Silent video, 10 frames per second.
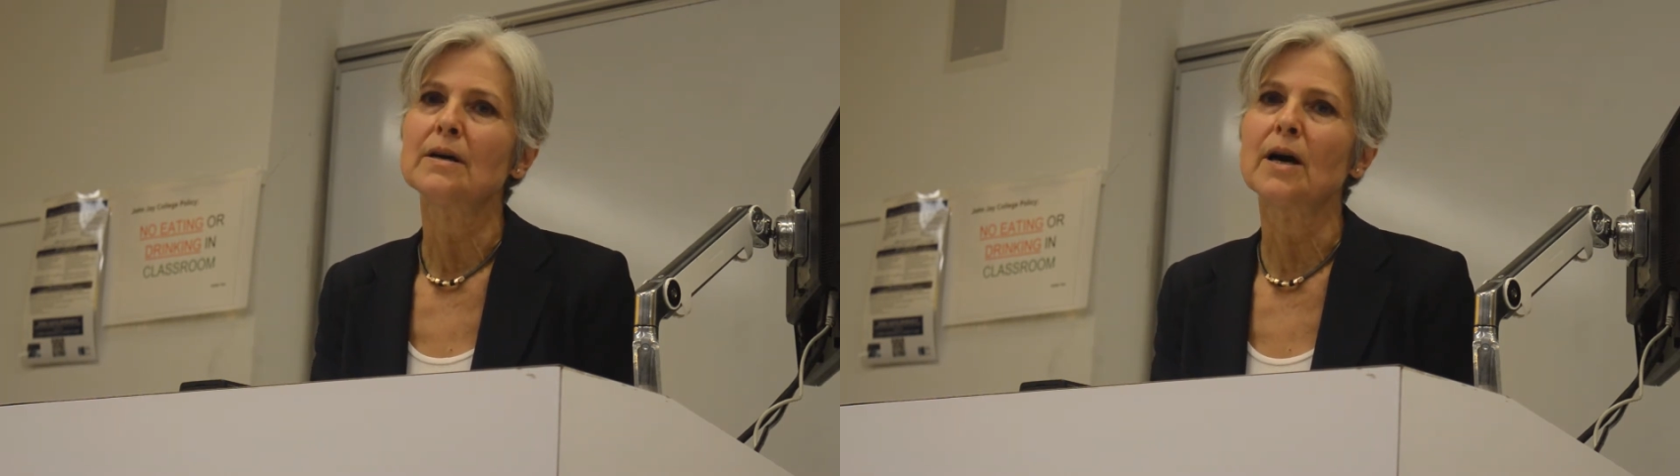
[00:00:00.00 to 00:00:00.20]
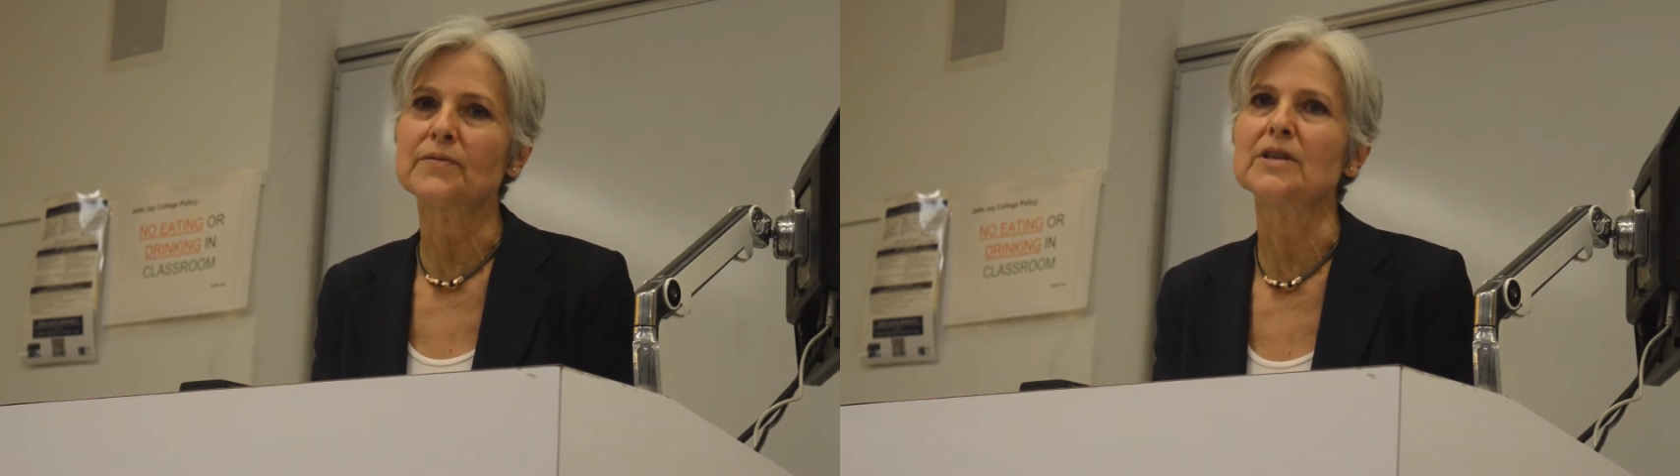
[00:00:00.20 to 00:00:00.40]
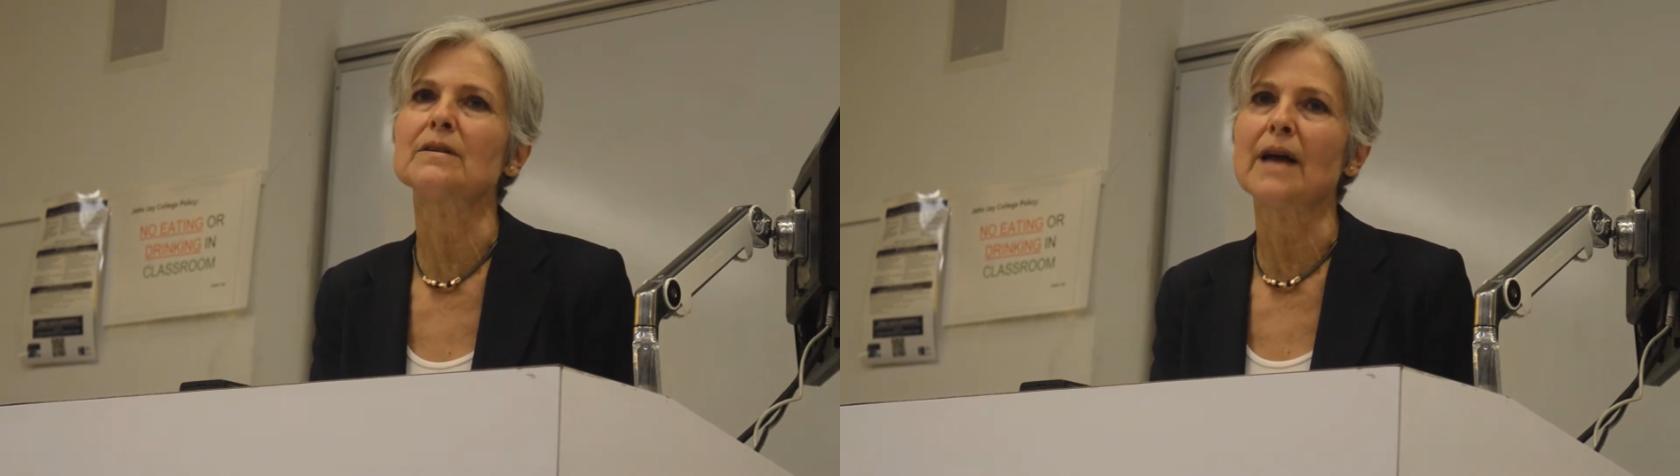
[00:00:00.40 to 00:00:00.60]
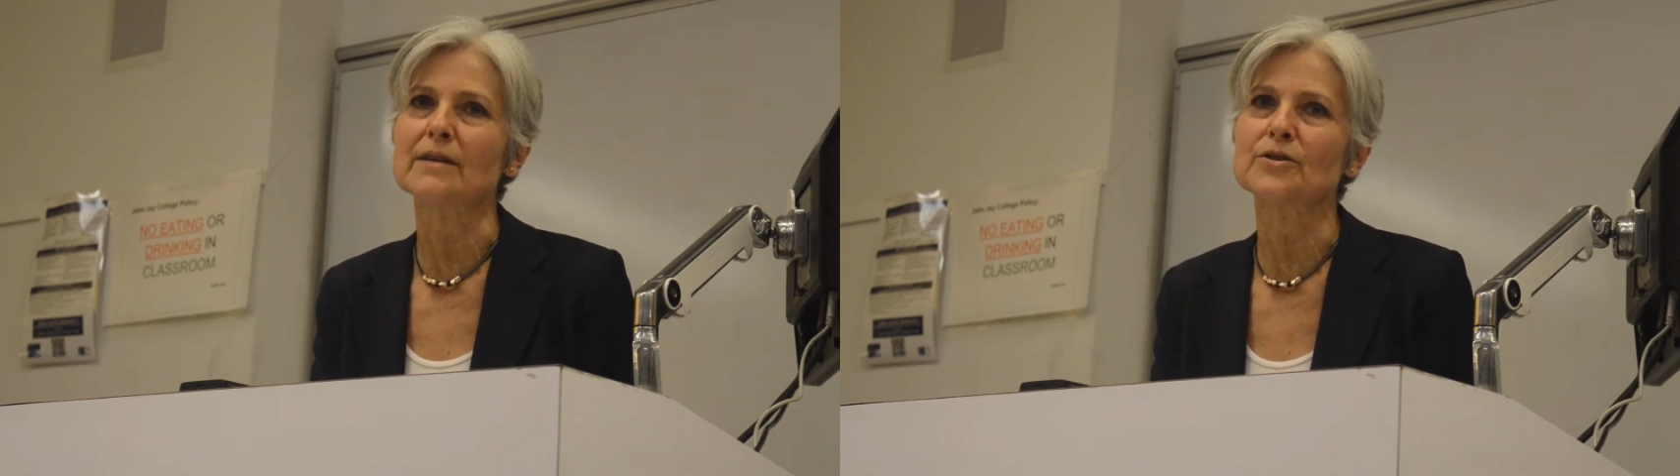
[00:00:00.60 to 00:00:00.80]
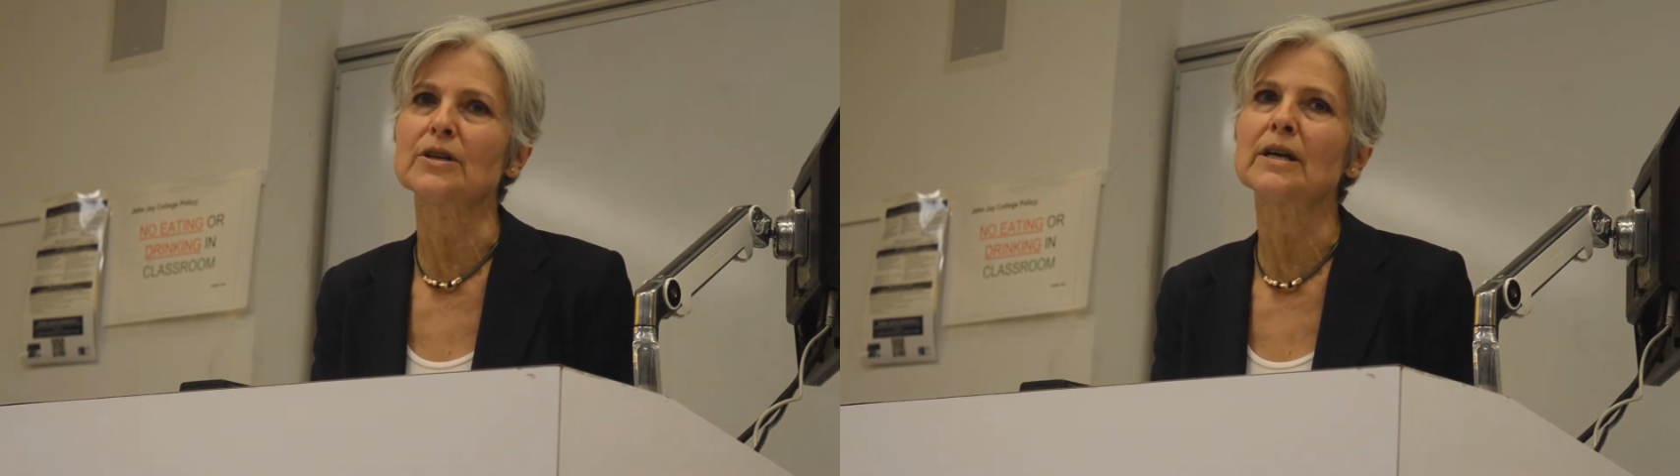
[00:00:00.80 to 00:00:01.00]
of the
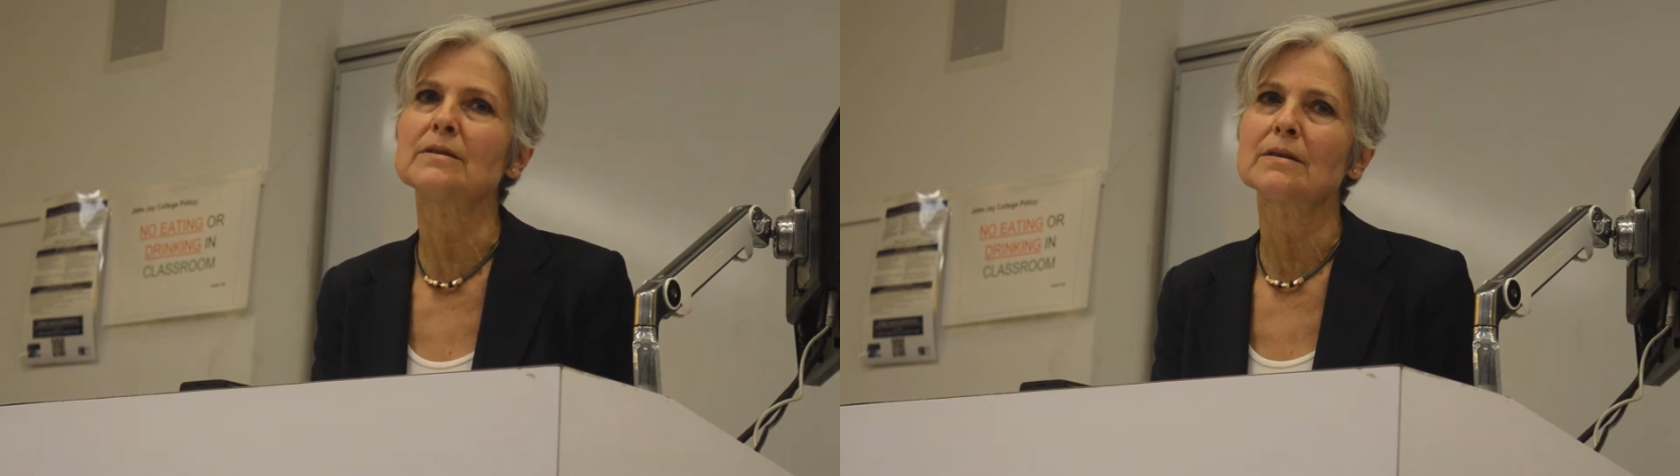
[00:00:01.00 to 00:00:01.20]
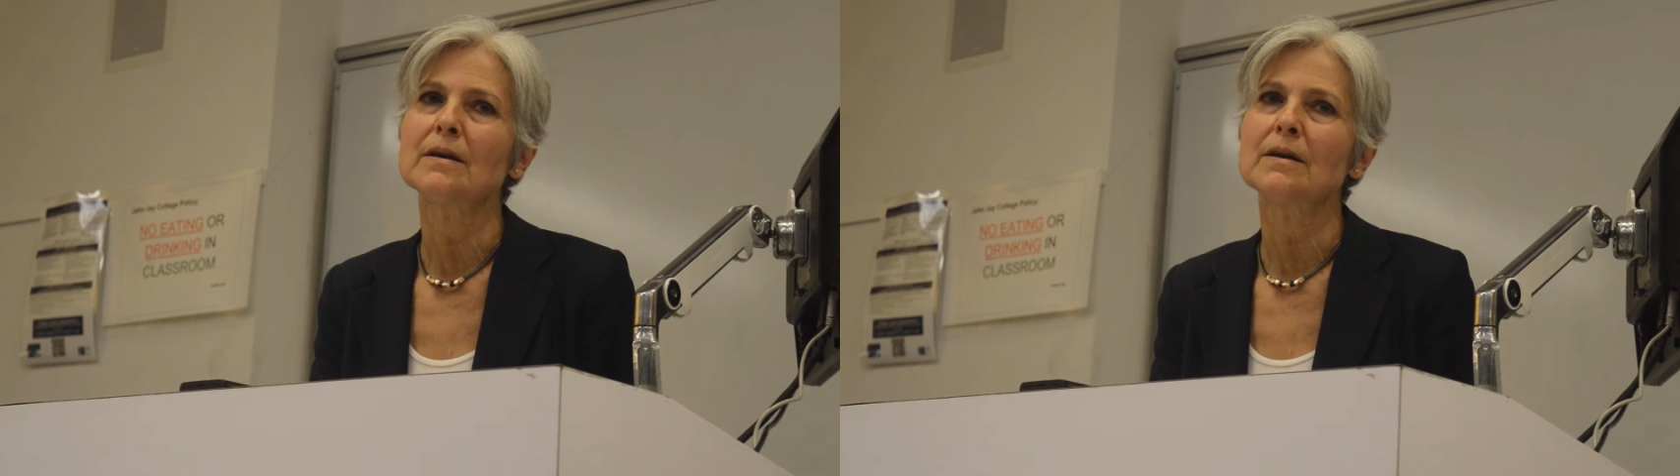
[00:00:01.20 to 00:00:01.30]
electorate,